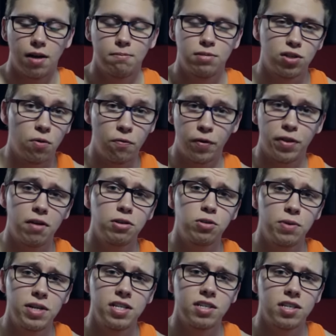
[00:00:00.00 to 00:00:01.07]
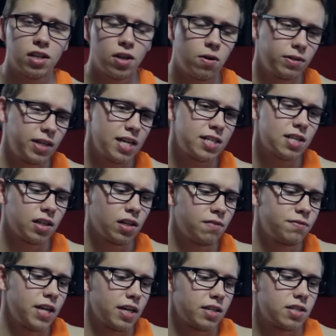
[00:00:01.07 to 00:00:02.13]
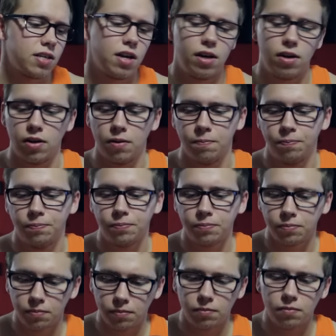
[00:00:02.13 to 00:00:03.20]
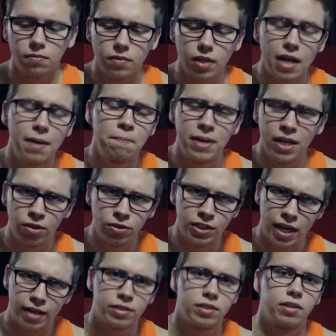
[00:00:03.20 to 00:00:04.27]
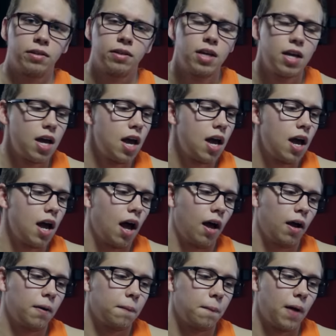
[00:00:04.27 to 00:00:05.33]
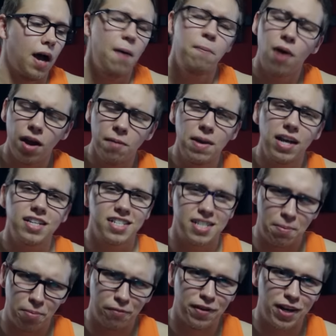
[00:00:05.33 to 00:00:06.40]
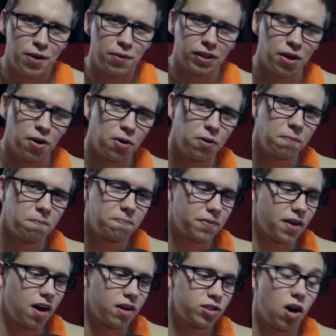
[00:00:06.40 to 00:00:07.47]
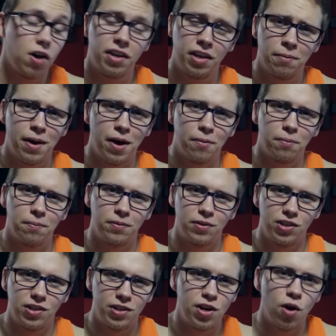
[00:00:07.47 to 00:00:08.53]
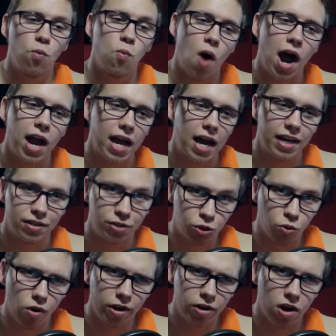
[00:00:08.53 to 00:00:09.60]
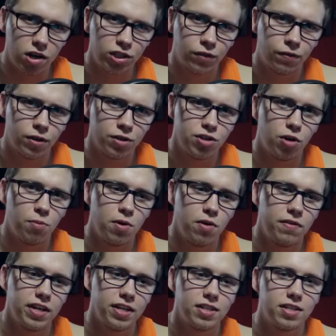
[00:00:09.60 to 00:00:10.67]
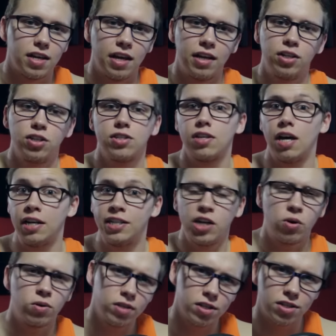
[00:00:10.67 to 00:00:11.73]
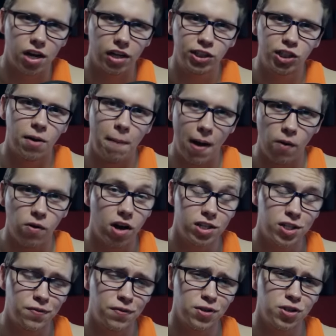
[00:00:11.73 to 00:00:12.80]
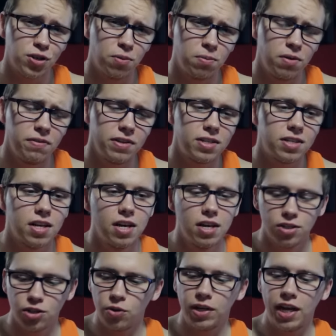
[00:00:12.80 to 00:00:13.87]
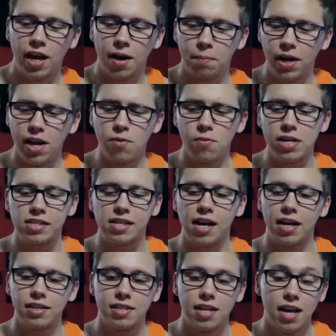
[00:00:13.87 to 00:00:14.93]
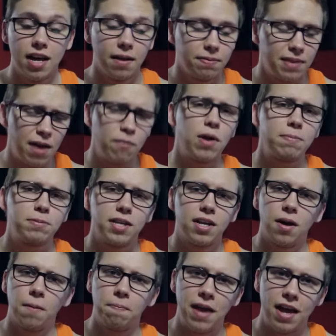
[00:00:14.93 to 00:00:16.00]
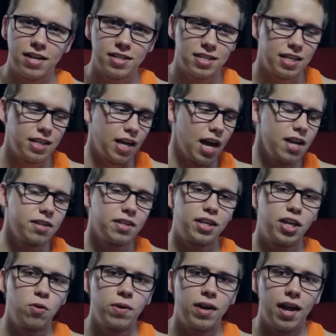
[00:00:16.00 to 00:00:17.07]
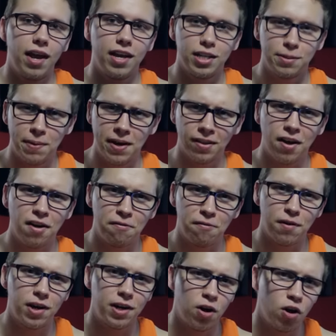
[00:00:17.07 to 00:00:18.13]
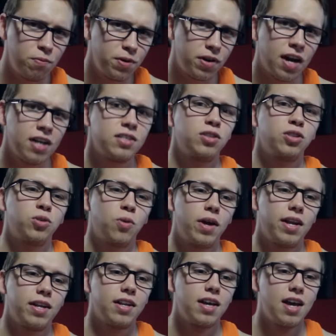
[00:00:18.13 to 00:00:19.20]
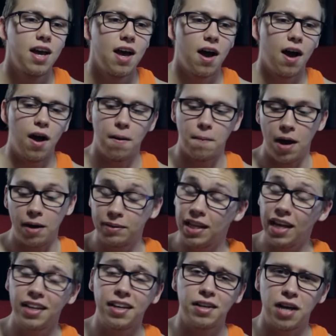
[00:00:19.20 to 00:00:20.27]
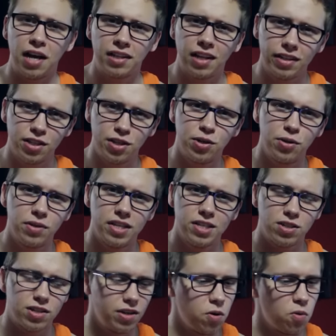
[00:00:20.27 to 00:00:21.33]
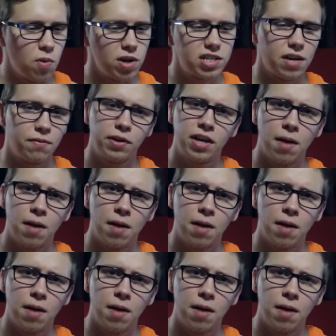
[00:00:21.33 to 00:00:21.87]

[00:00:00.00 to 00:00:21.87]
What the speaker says: So for those reasons alone, yes, I love Zack Snyder and Peter Jackson. I'll probably make a separate video alone talking about, why I enjoy controversial movies and just a general discussion about controversial movies. So yeah, but anyways, guys, that wraps it up. That is the end of the Q&A. It's been a lot of fun. I hope you guys enjoyed it. I'd like to do this, once every